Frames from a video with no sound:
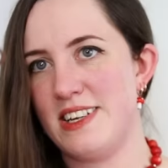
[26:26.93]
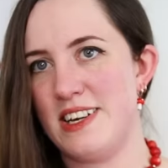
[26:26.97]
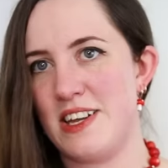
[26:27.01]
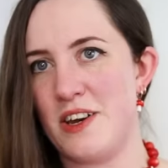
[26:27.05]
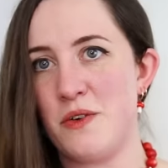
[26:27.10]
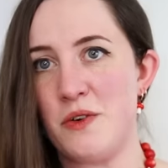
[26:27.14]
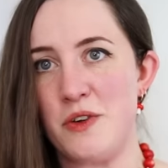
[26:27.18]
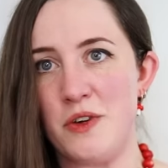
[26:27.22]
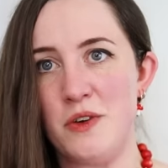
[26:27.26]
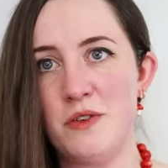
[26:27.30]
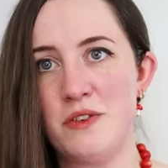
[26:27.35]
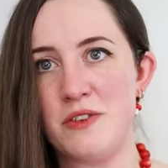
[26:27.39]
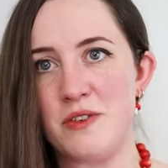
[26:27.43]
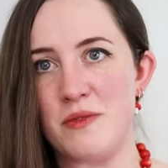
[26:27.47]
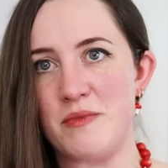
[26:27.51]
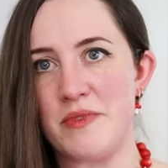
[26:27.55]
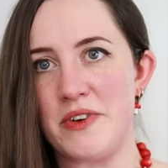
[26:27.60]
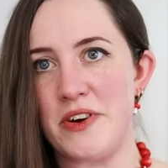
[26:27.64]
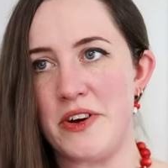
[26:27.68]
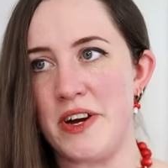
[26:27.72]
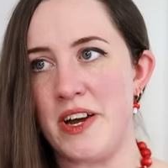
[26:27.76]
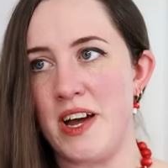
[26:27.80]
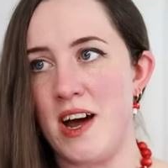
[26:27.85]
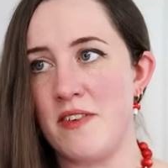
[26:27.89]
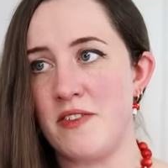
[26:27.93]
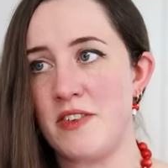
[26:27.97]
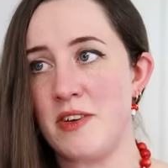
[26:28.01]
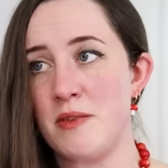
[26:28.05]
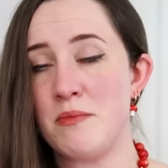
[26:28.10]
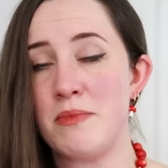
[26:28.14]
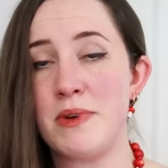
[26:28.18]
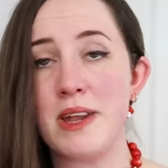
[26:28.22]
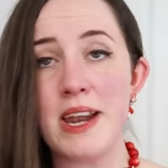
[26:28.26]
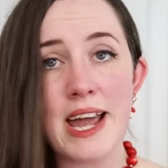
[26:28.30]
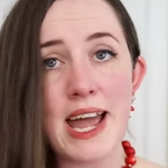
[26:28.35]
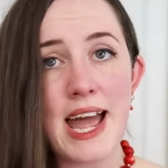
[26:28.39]
I don't use them very
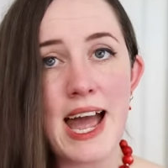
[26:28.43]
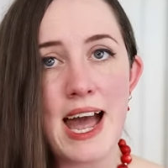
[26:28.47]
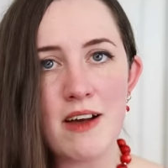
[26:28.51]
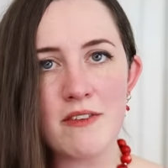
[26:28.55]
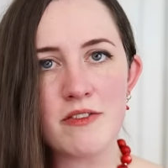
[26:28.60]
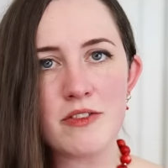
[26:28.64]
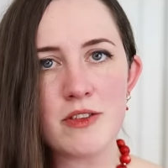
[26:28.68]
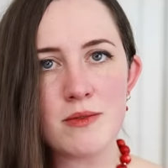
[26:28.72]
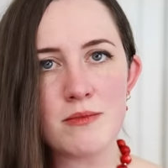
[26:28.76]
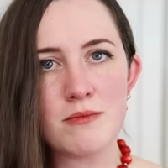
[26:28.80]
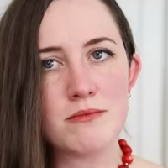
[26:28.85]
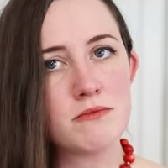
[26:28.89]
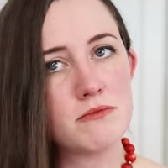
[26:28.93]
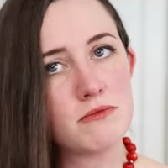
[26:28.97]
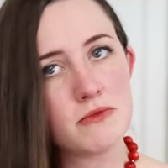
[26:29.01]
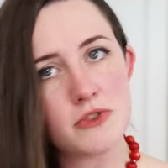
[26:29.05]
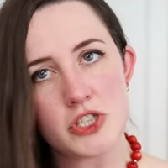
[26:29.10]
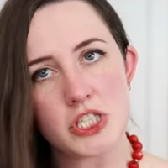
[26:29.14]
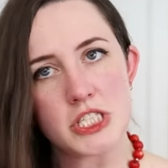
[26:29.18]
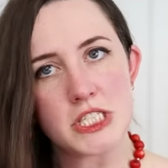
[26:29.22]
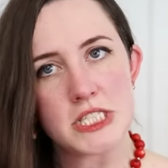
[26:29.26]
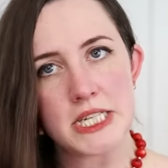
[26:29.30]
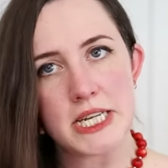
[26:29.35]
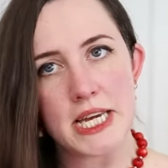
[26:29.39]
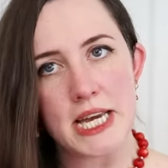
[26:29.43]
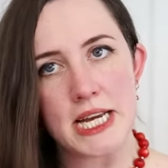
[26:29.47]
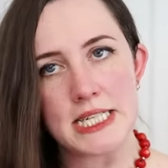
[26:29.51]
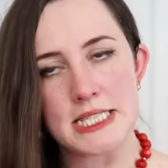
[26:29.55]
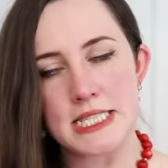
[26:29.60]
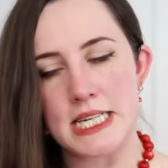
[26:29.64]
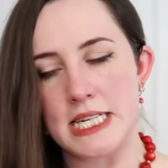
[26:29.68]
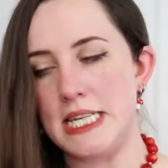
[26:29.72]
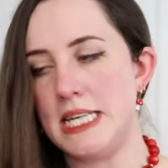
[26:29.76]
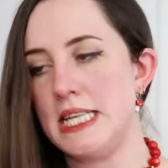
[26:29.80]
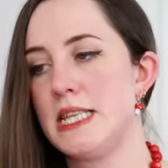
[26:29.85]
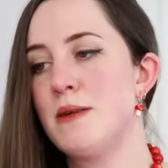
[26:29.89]
often, but I have them just in
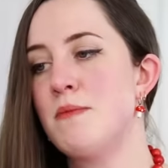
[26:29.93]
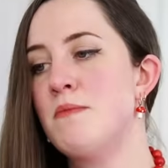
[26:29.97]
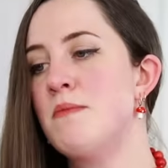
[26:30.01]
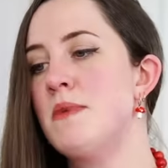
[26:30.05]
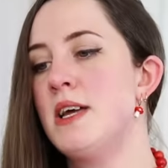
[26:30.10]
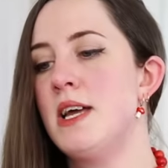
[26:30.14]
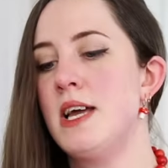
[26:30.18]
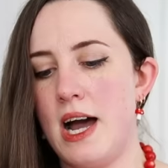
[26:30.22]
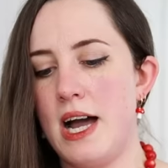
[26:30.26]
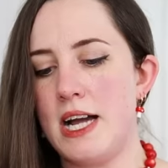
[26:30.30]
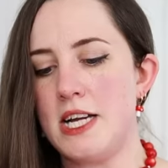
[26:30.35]
case I need them.